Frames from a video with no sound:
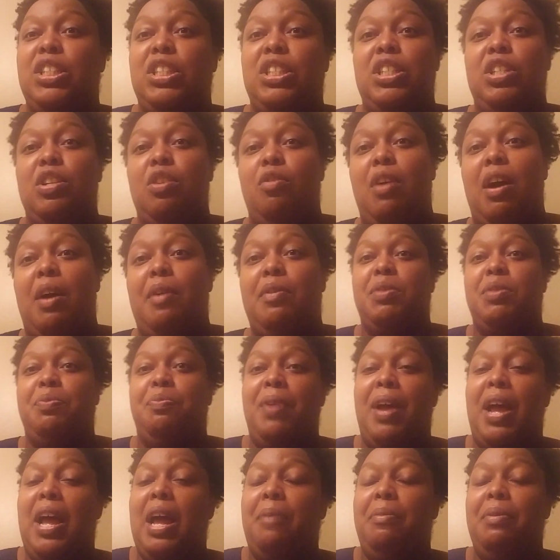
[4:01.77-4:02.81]
She know I
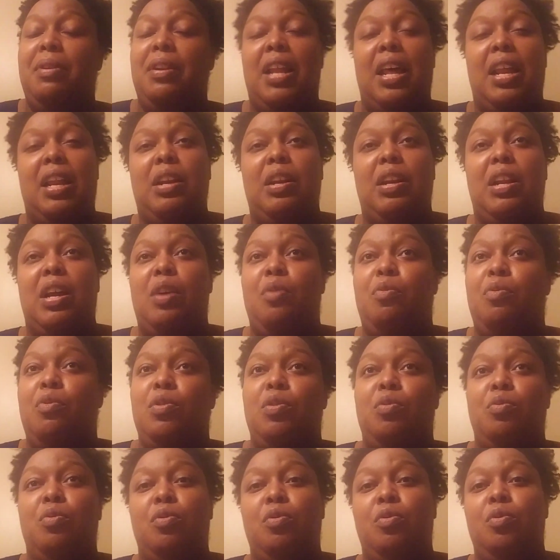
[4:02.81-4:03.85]
popping, la da da, woo
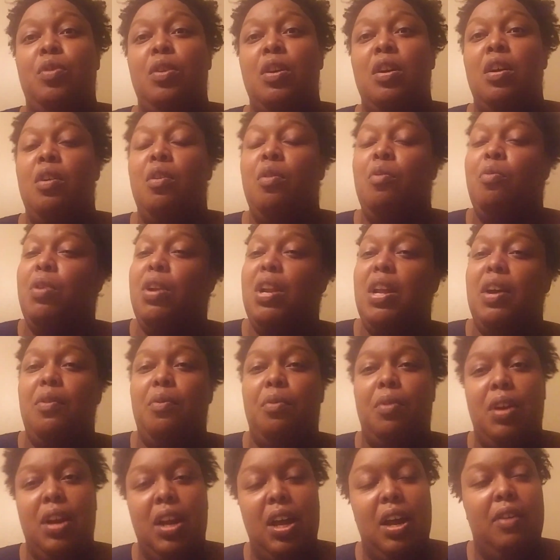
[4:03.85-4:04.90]
woo, whatever,
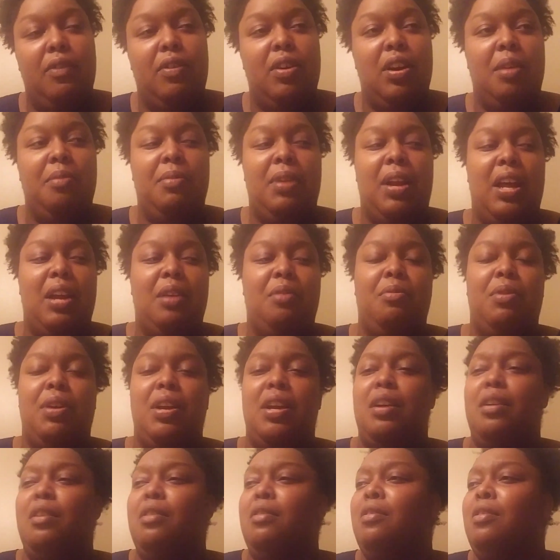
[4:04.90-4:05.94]
whatever. And I'm like,
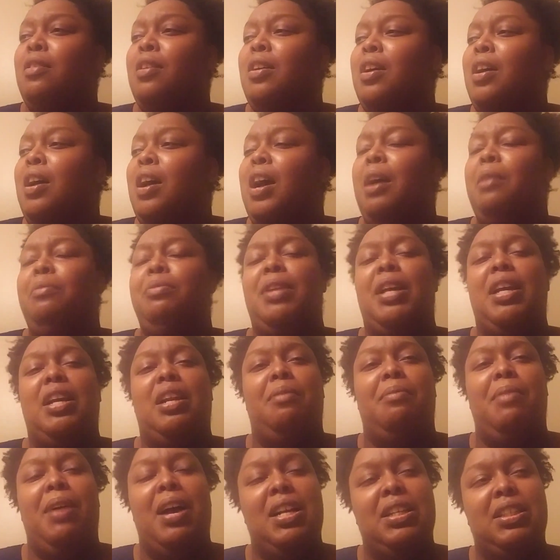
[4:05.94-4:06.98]
well, I'm thinking to
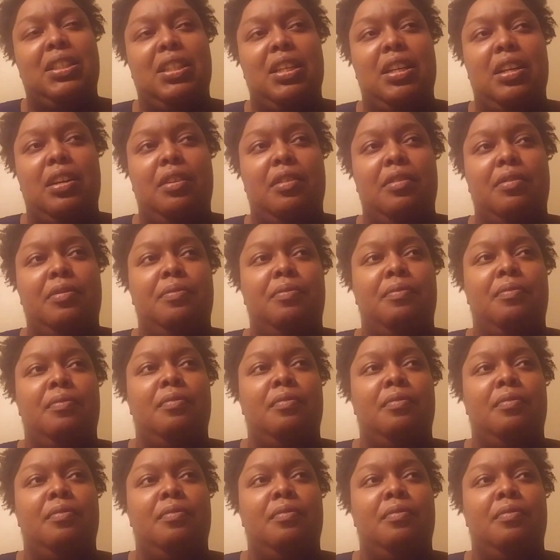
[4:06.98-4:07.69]
myself,